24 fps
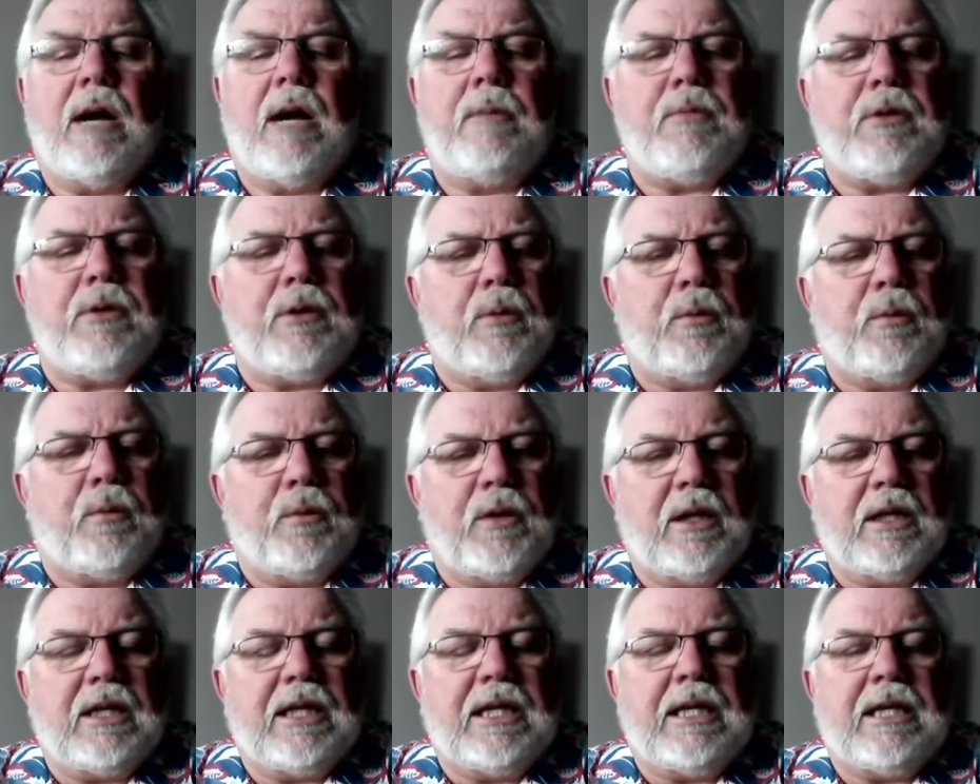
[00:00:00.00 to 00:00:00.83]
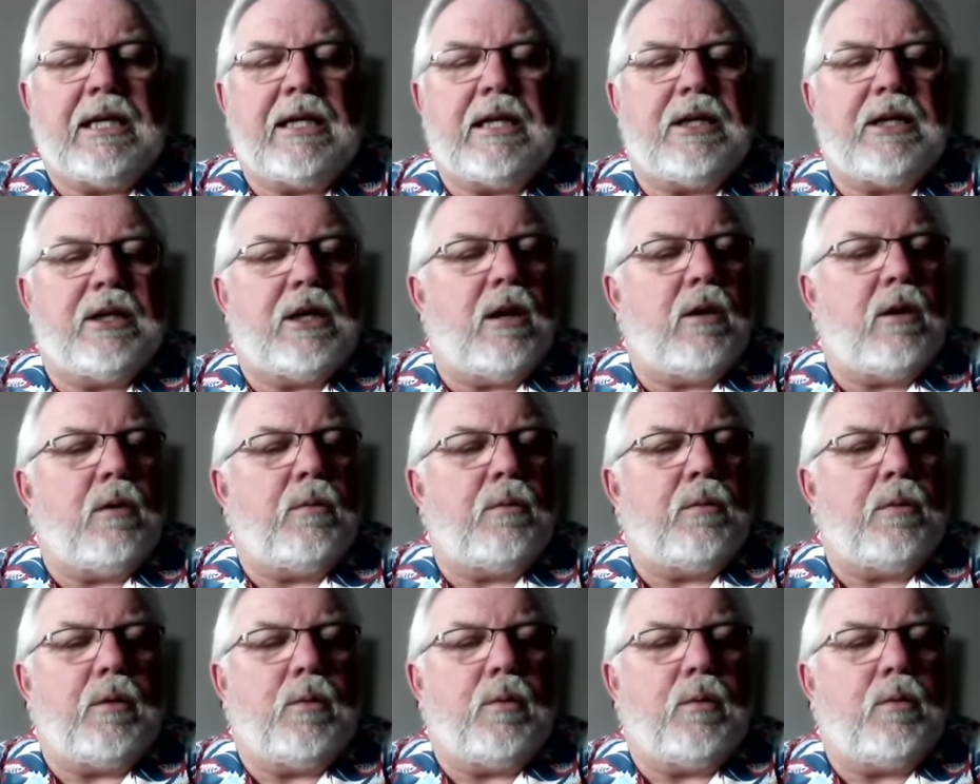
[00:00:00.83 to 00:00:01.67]
You really, you
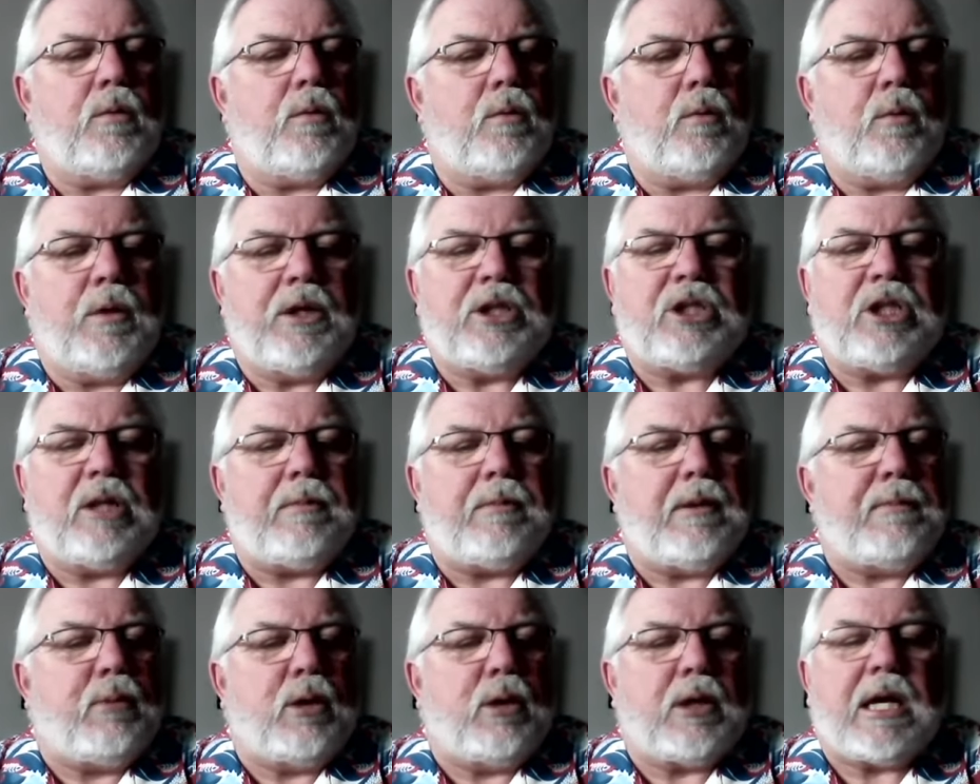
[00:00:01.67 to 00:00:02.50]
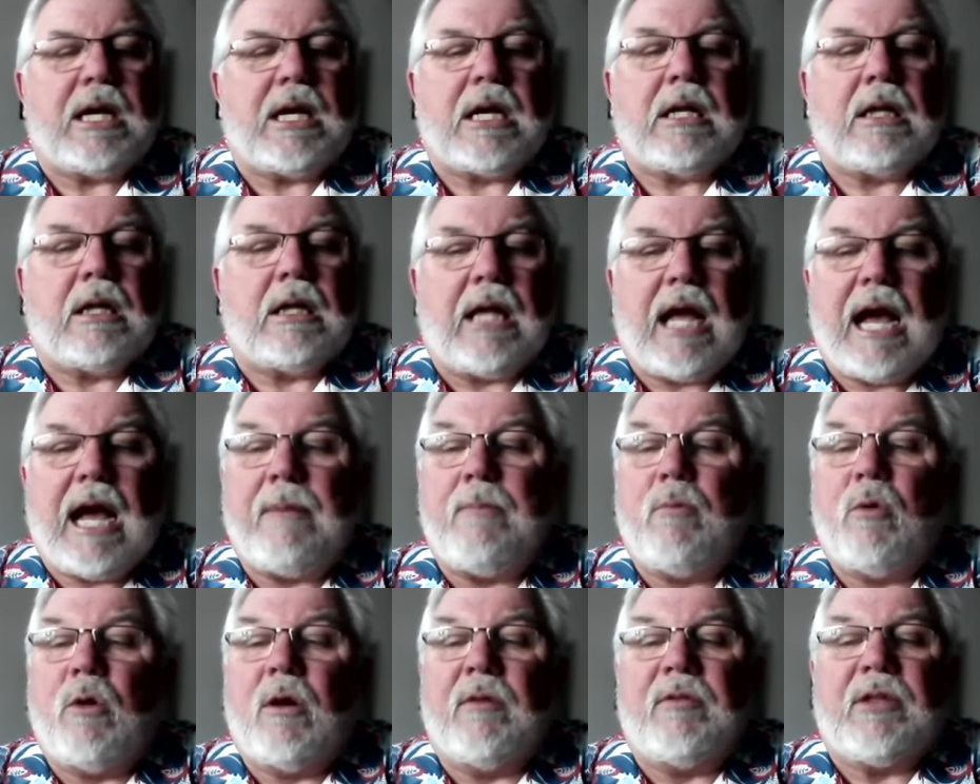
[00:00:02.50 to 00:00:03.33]
know, we should be booking a lot
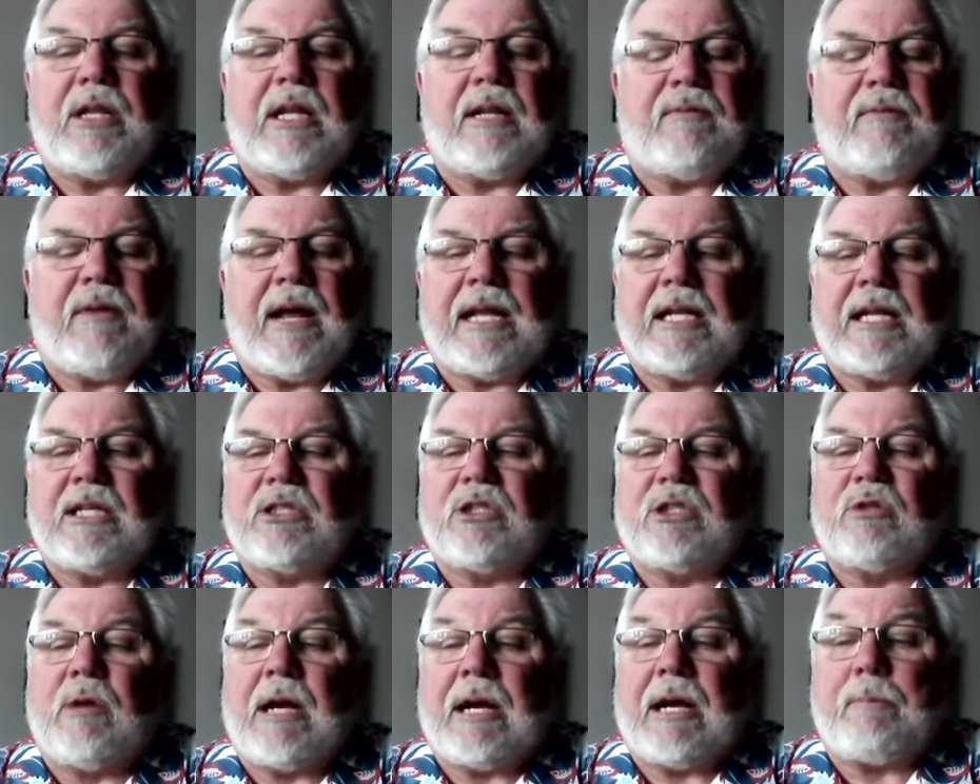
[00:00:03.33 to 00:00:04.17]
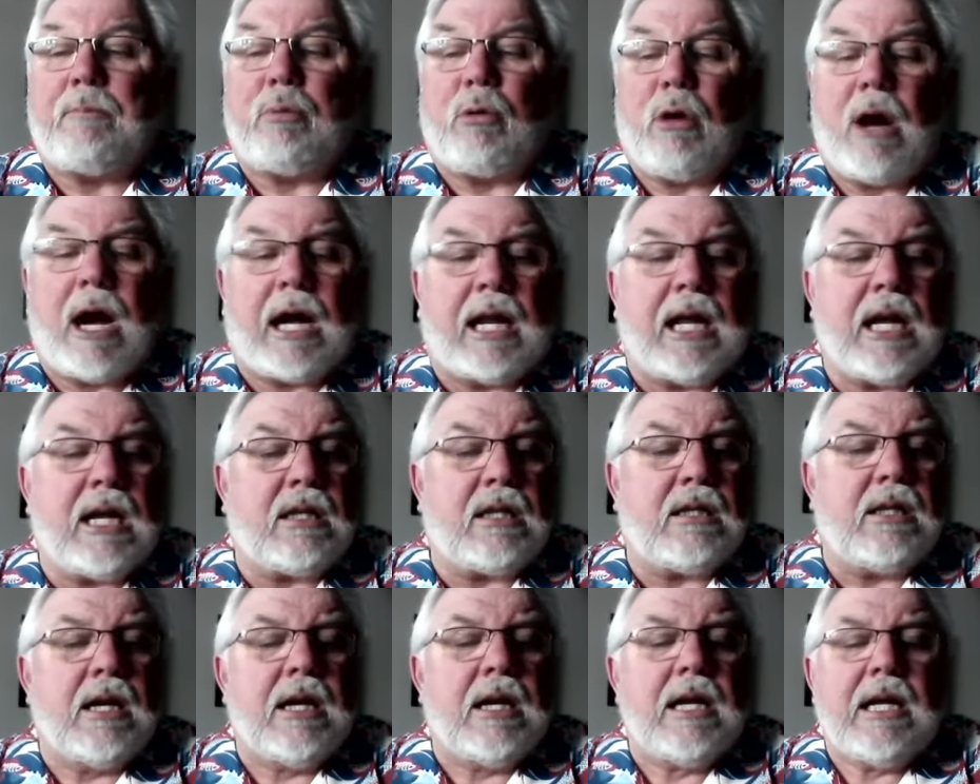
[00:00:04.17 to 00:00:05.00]
more of the Advantage Direct
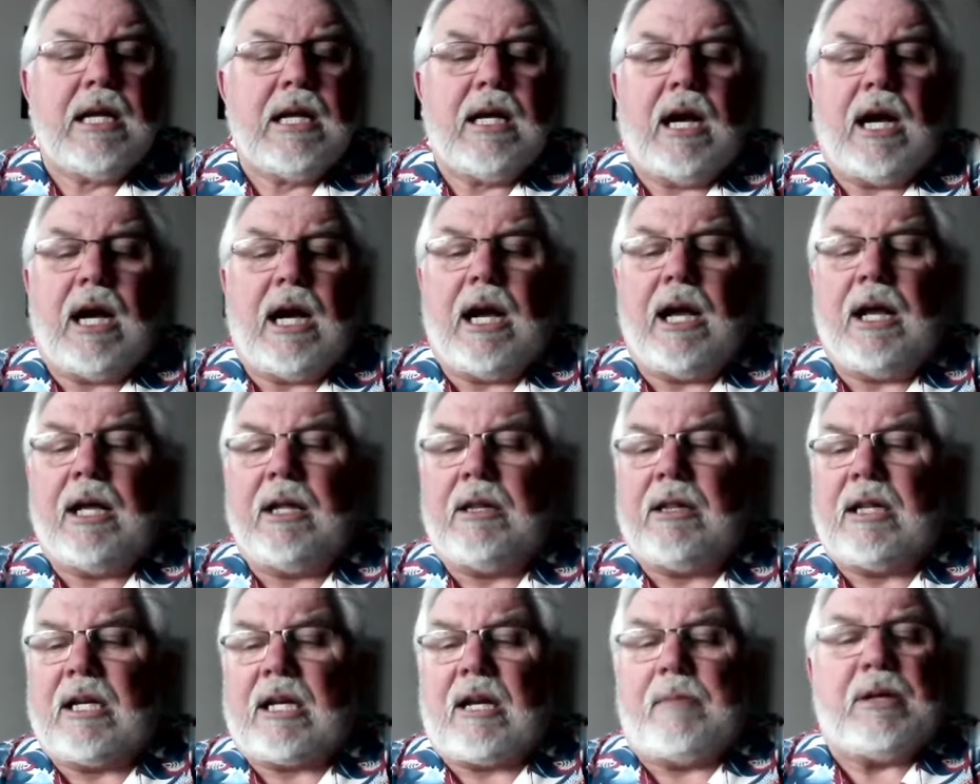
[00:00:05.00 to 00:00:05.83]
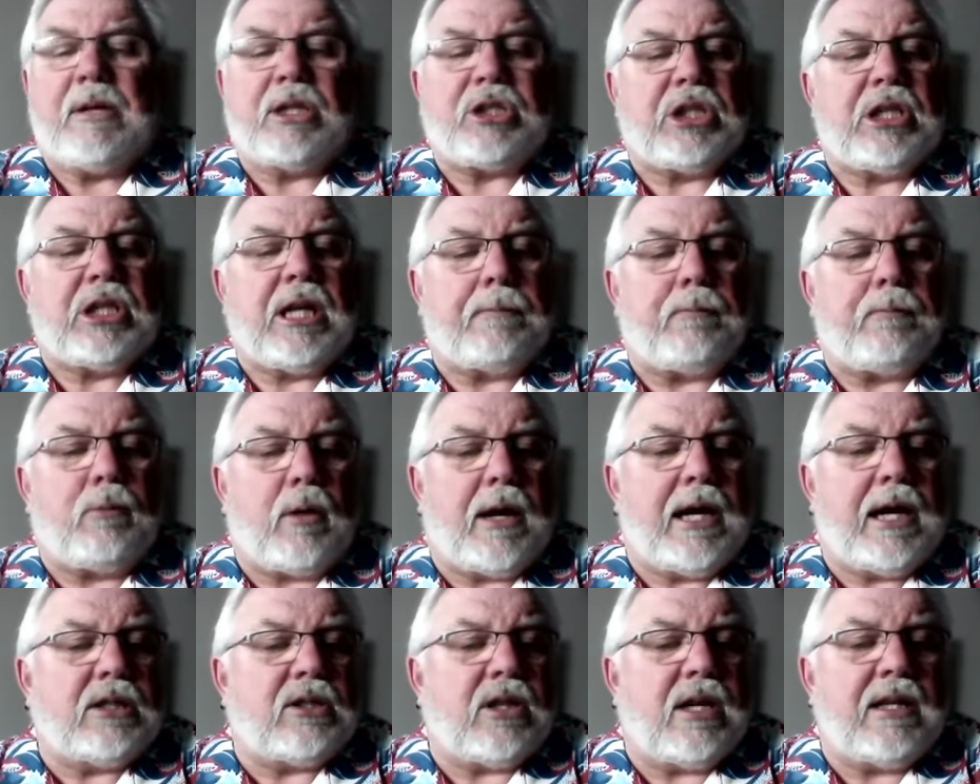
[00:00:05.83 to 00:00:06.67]
product. The commission
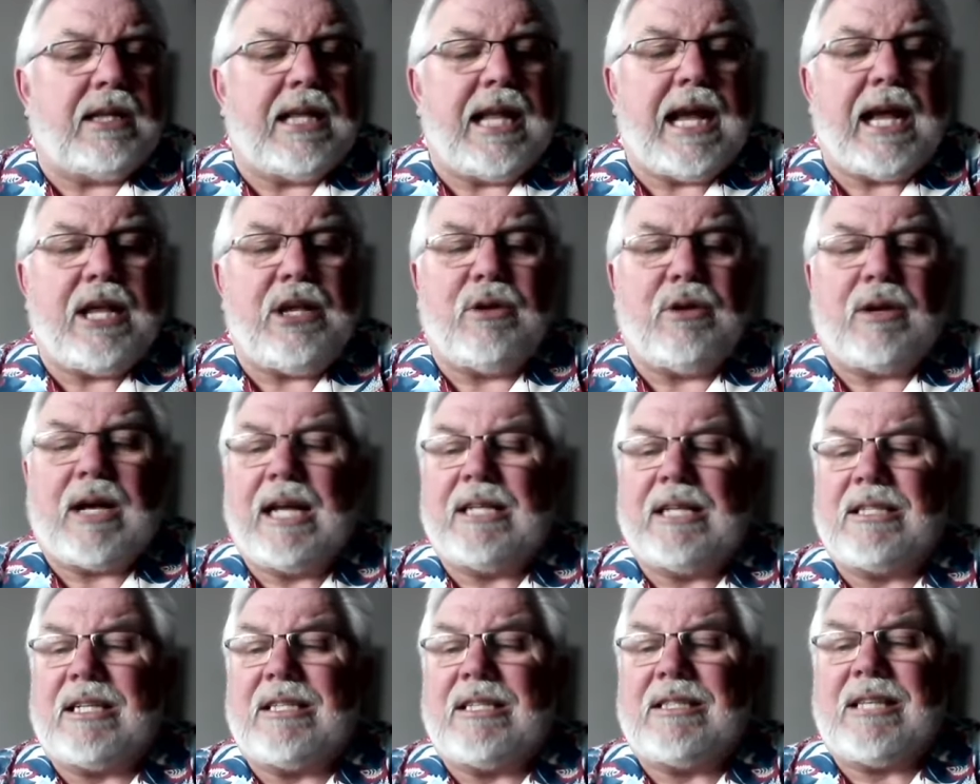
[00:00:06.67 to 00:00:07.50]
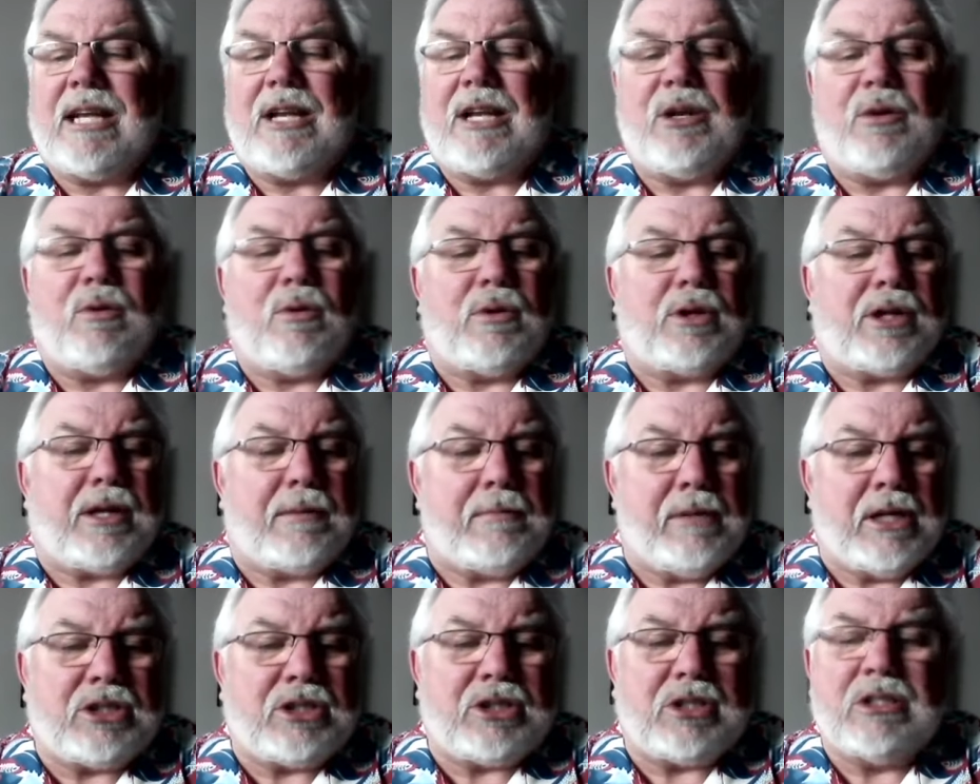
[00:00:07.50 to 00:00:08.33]
upgrades on that, you guys could set your own
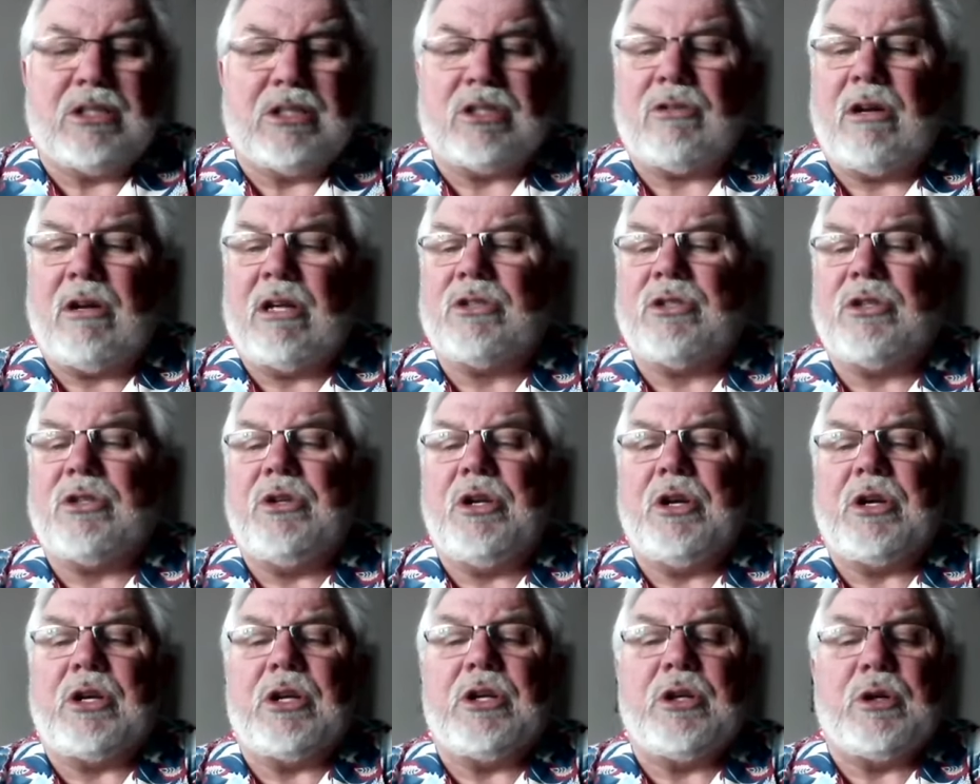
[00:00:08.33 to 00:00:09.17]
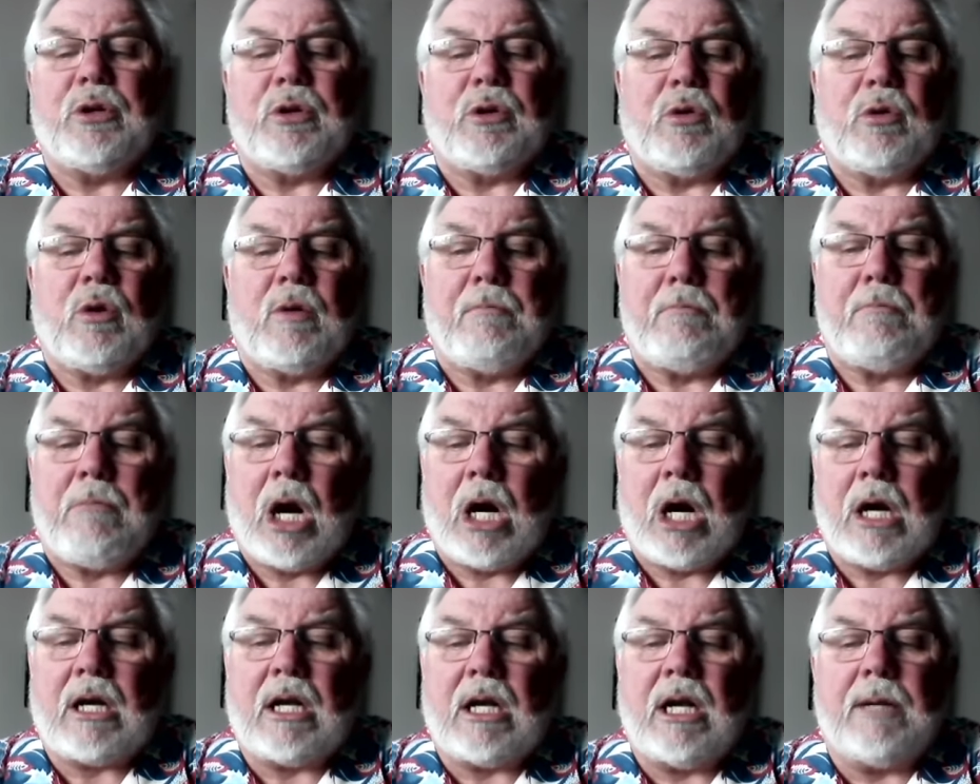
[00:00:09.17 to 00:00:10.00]
commission structure. You can do your own
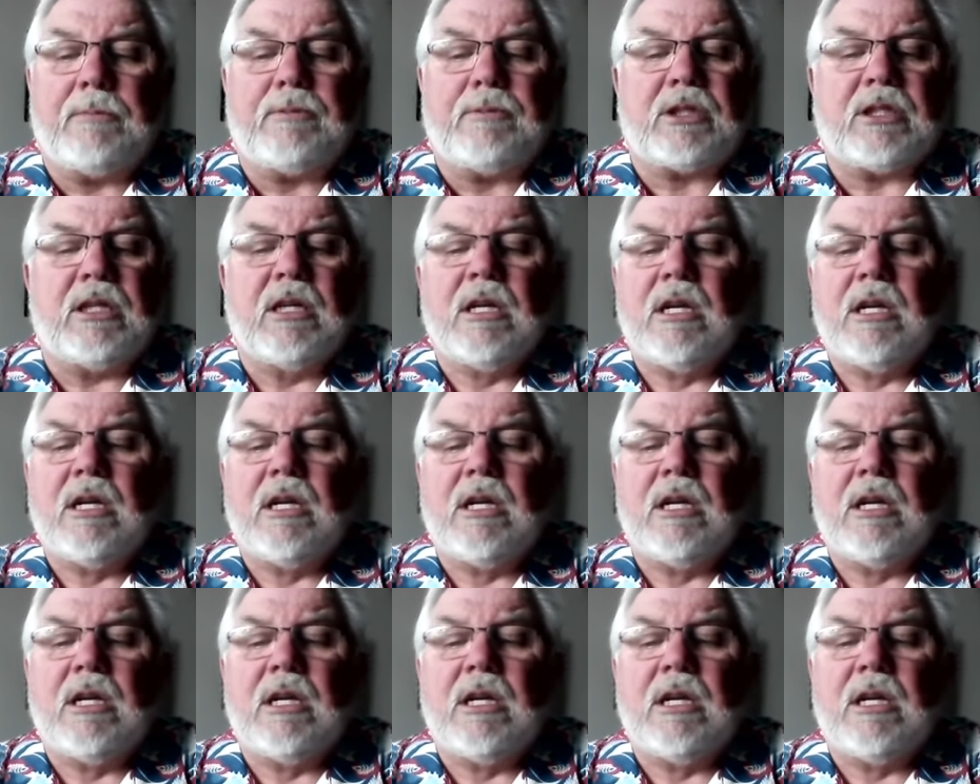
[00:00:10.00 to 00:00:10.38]
markups.